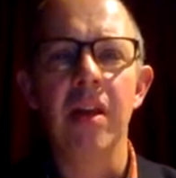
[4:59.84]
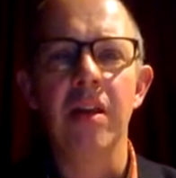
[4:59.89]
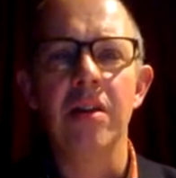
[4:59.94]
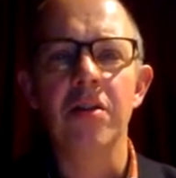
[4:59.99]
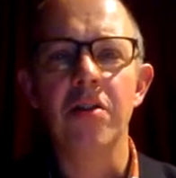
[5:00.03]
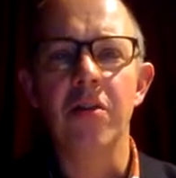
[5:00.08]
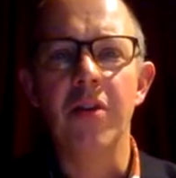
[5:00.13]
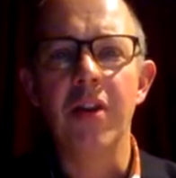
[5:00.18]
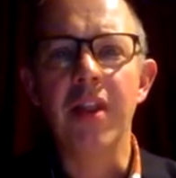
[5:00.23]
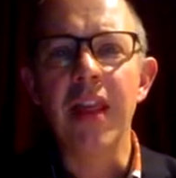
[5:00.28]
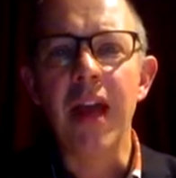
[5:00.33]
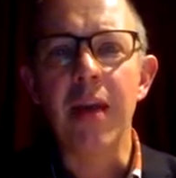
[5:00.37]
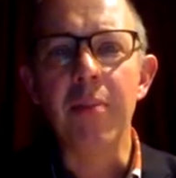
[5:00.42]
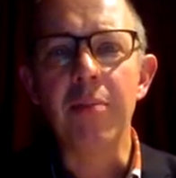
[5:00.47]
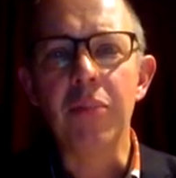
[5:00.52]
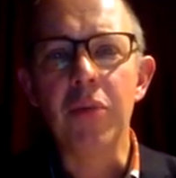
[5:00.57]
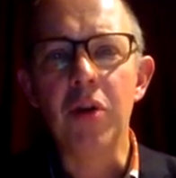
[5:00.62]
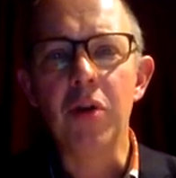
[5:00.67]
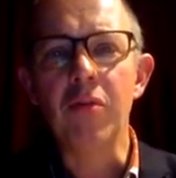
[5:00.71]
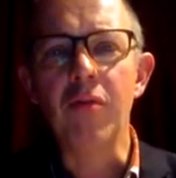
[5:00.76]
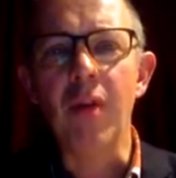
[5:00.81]
So in that
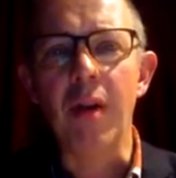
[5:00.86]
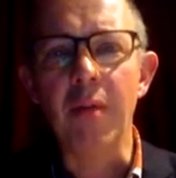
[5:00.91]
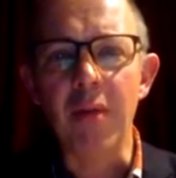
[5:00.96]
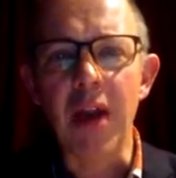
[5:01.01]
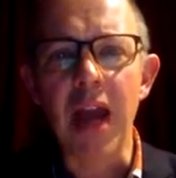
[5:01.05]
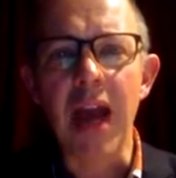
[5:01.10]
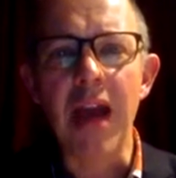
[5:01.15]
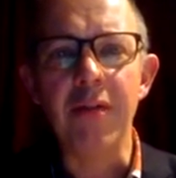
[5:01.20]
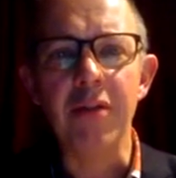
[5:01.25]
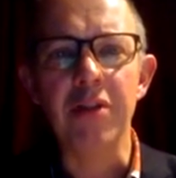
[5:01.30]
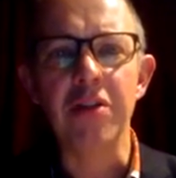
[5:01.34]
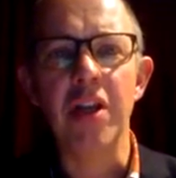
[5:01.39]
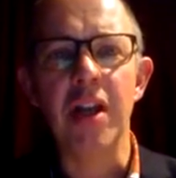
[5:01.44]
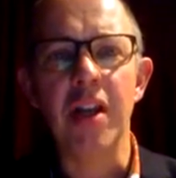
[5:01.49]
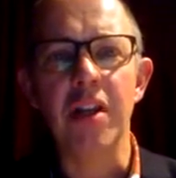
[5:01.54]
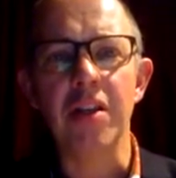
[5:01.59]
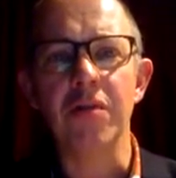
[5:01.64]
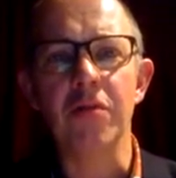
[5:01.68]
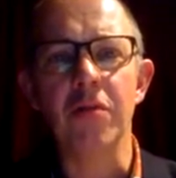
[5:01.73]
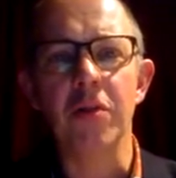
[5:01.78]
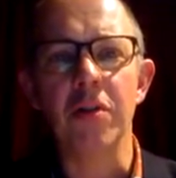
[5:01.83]
program, we have a
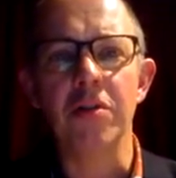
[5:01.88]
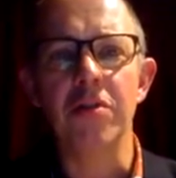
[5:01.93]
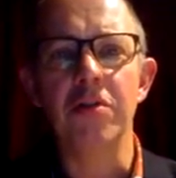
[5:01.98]
challenge for the